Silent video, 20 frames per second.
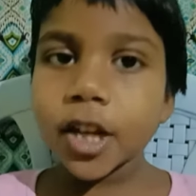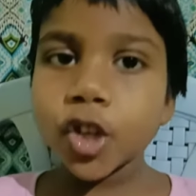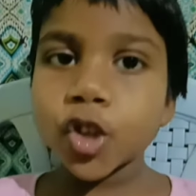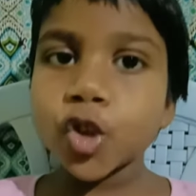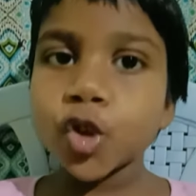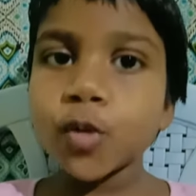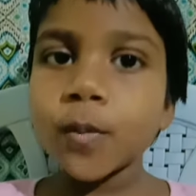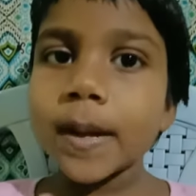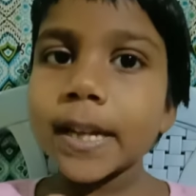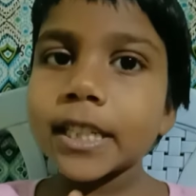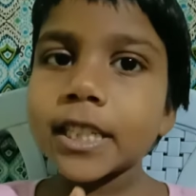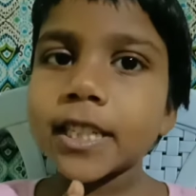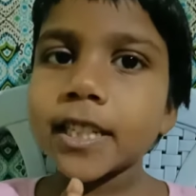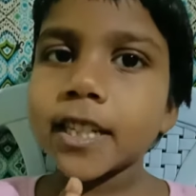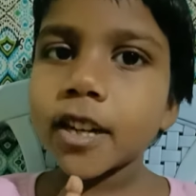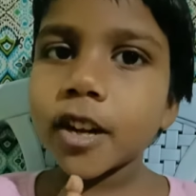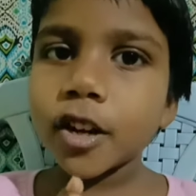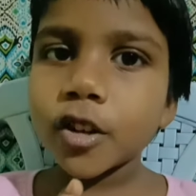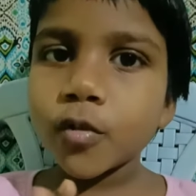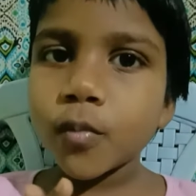two maids did
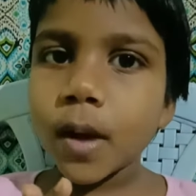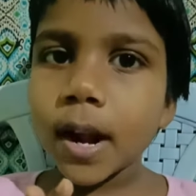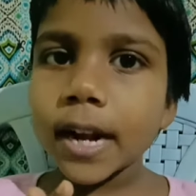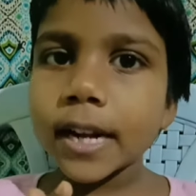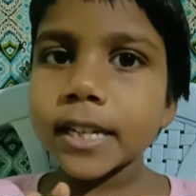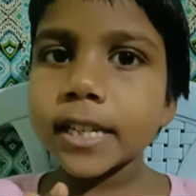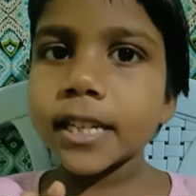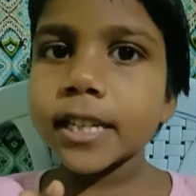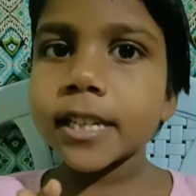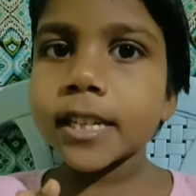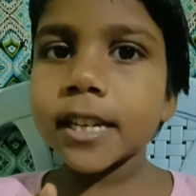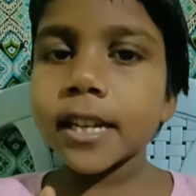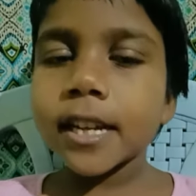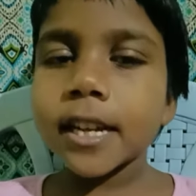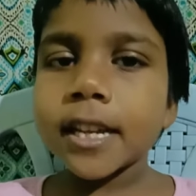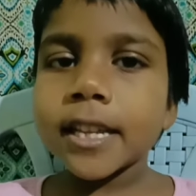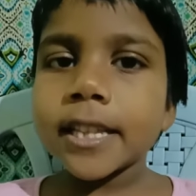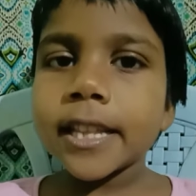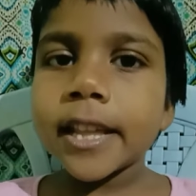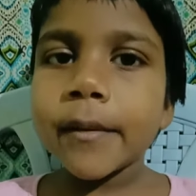not want.
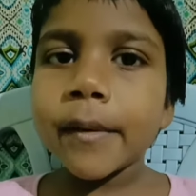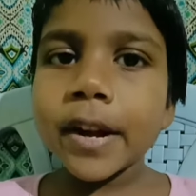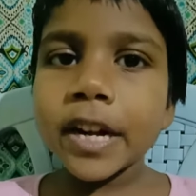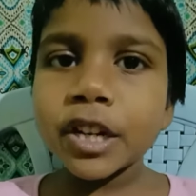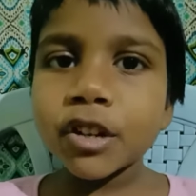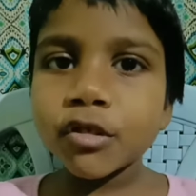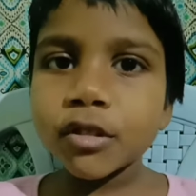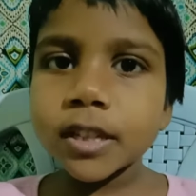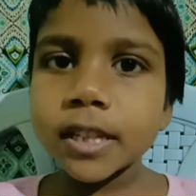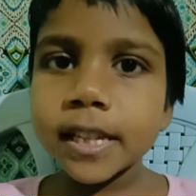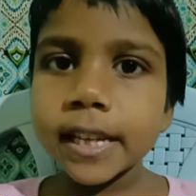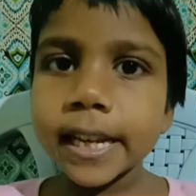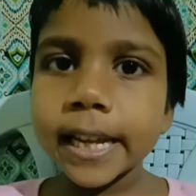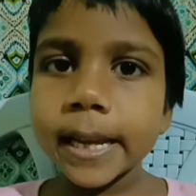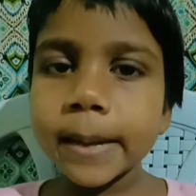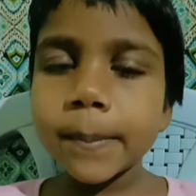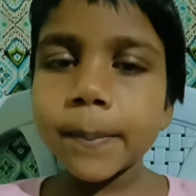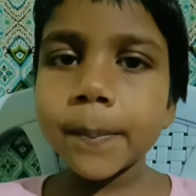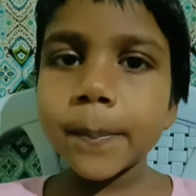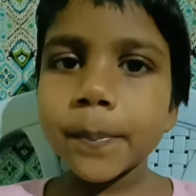They want to
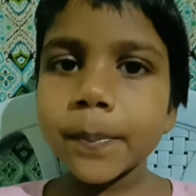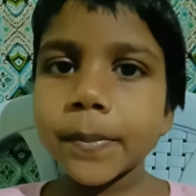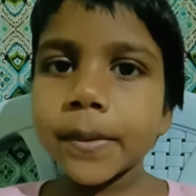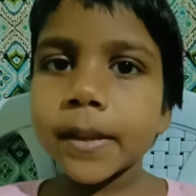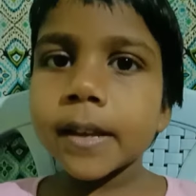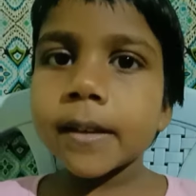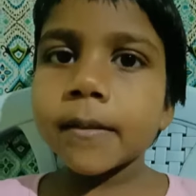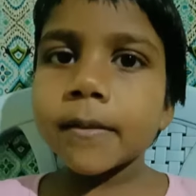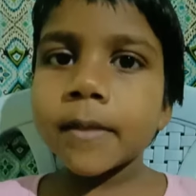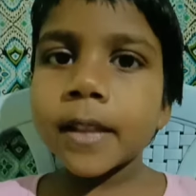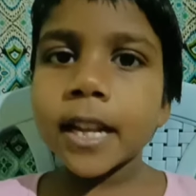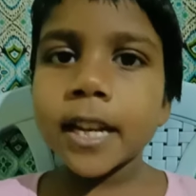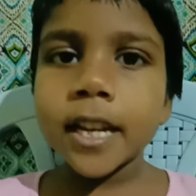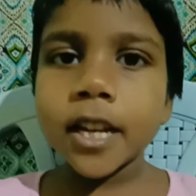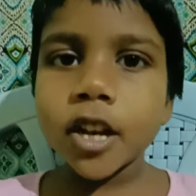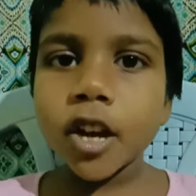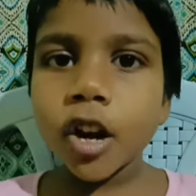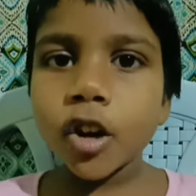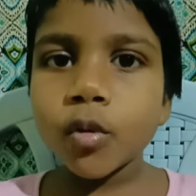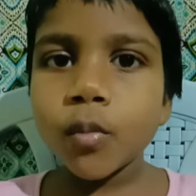sleep. They
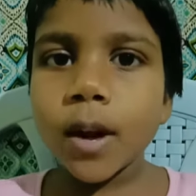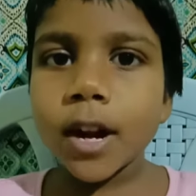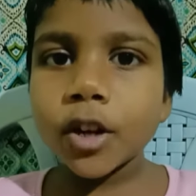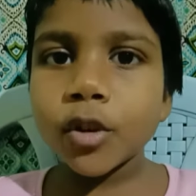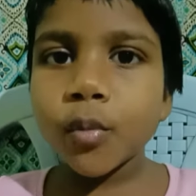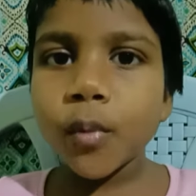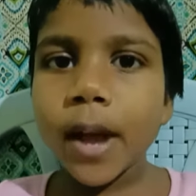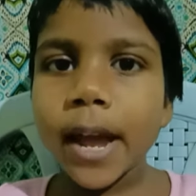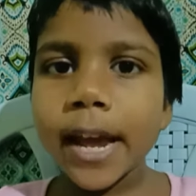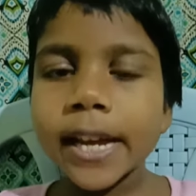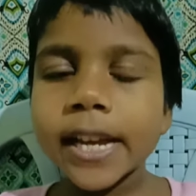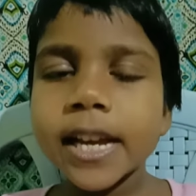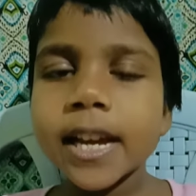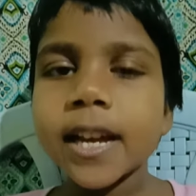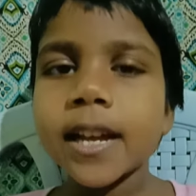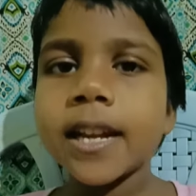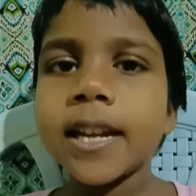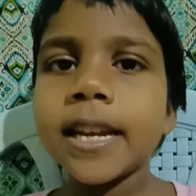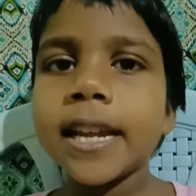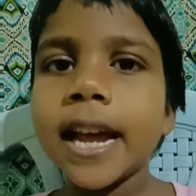did not want to wake
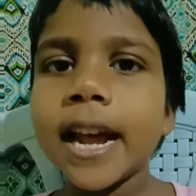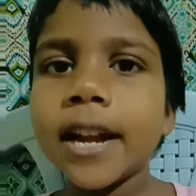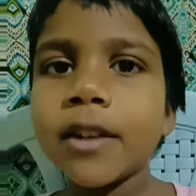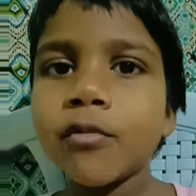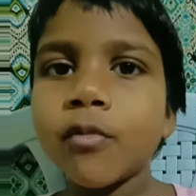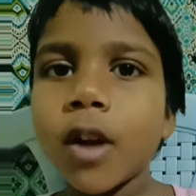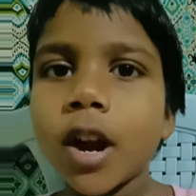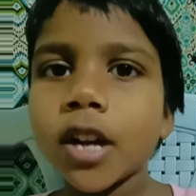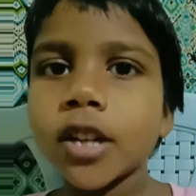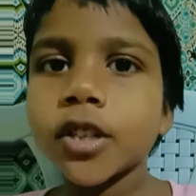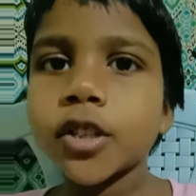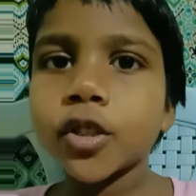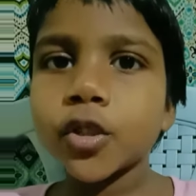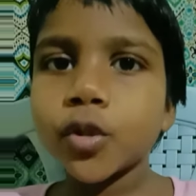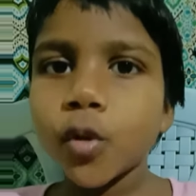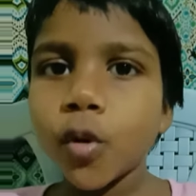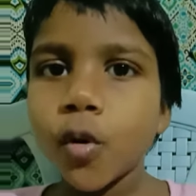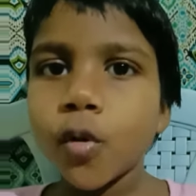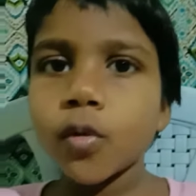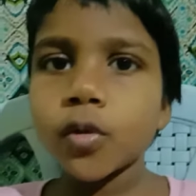early and walk
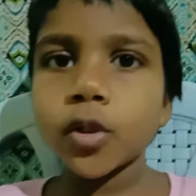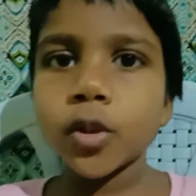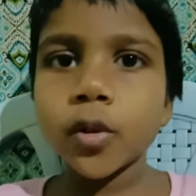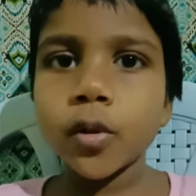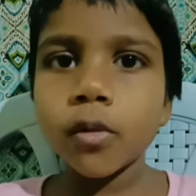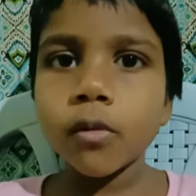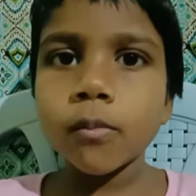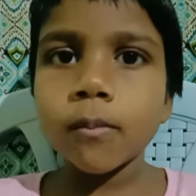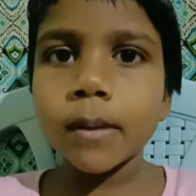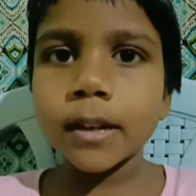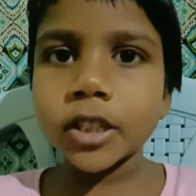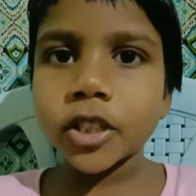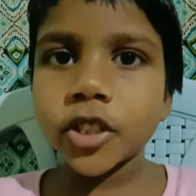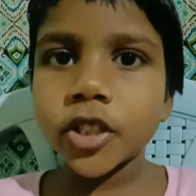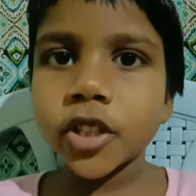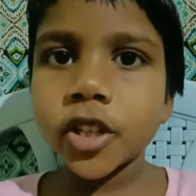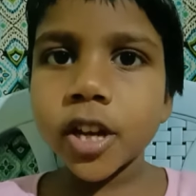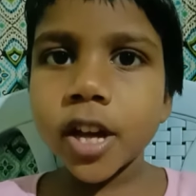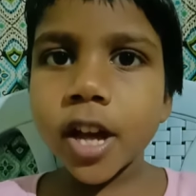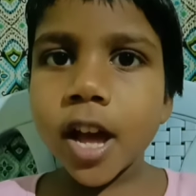so
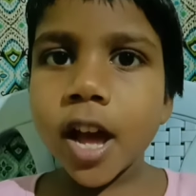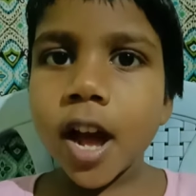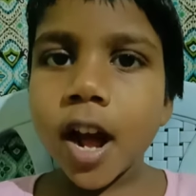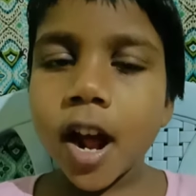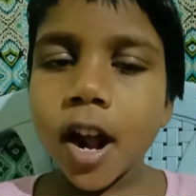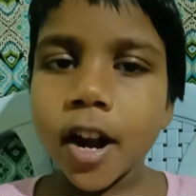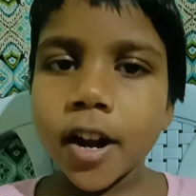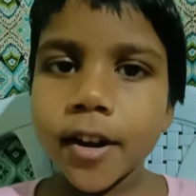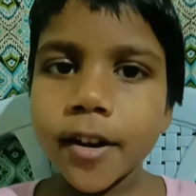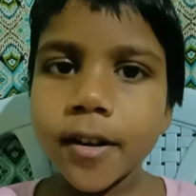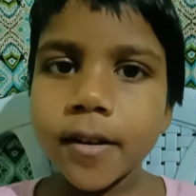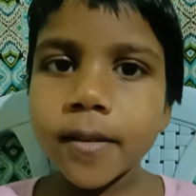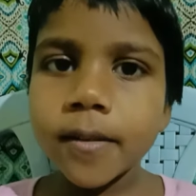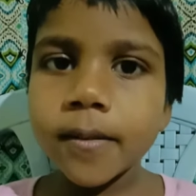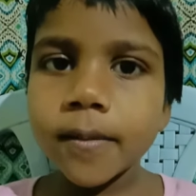much hard.